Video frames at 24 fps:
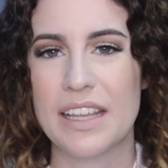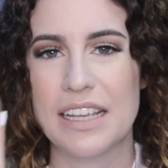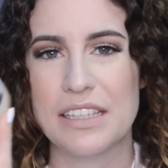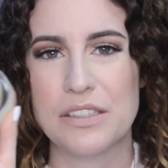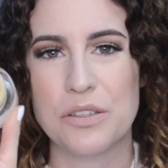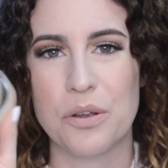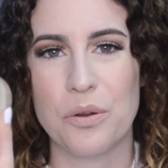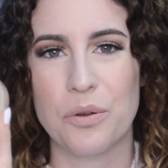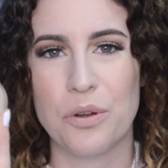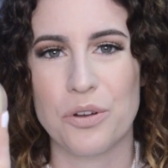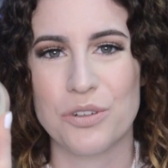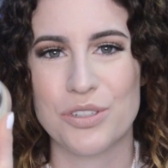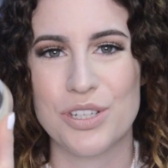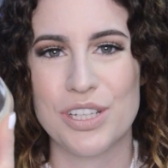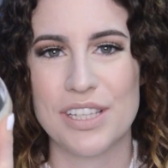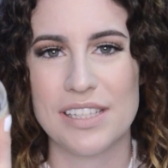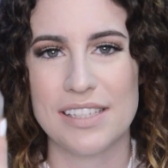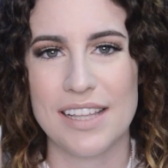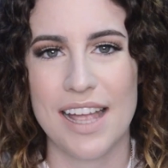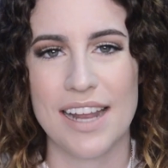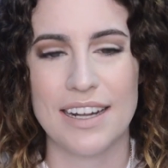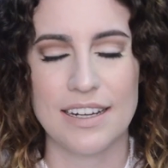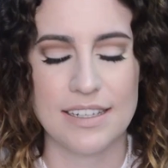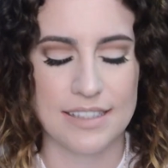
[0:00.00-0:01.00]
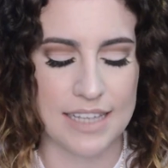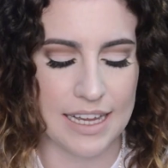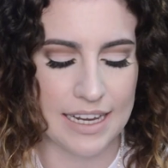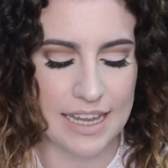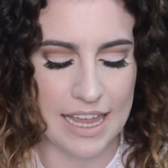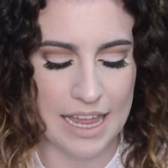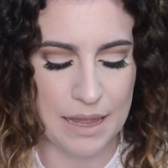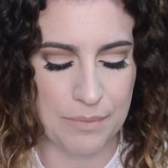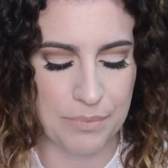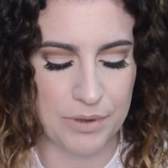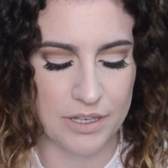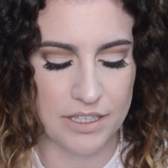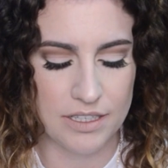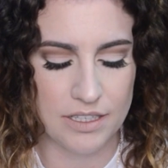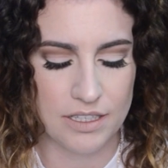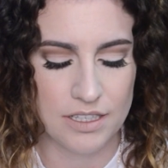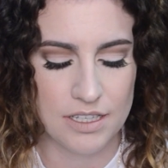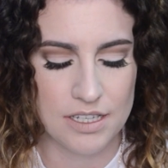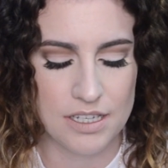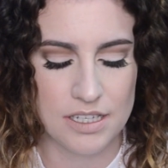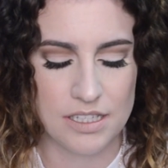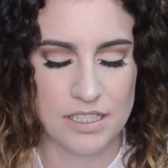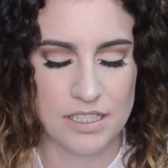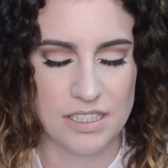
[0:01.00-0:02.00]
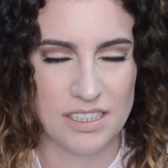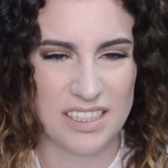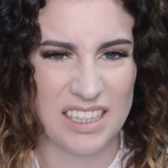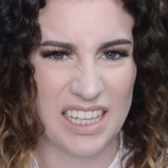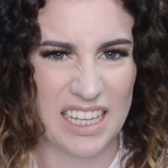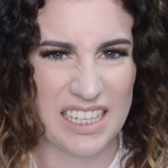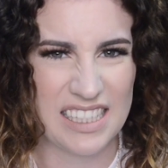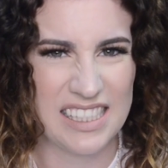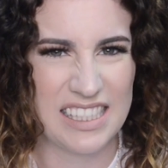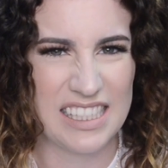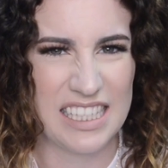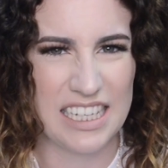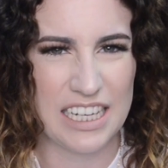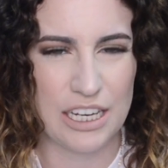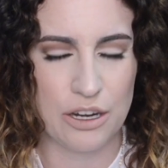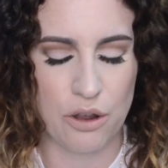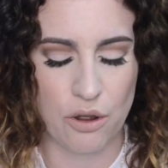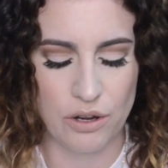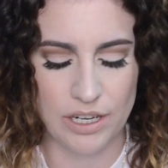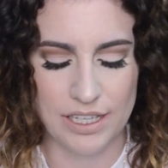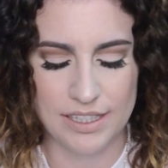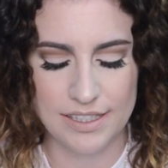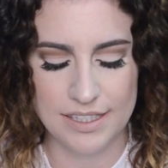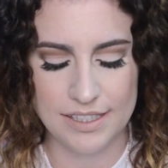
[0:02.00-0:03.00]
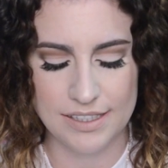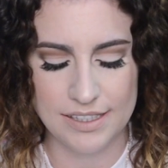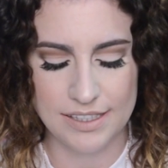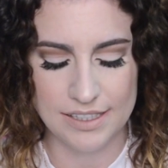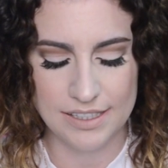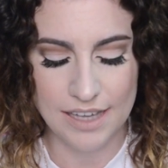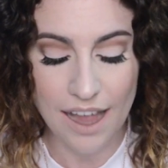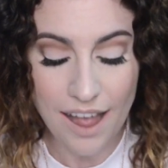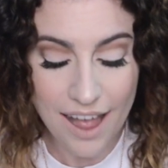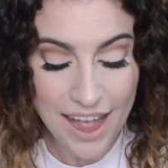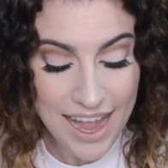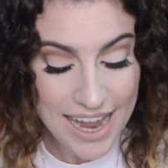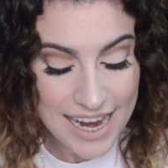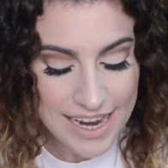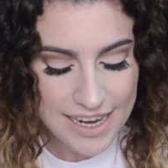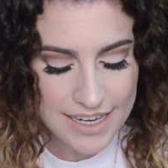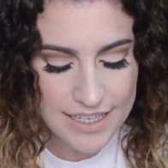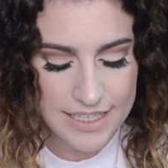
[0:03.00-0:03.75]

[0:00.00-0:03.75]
it's all gone to the side because I keep it like sitting on its side.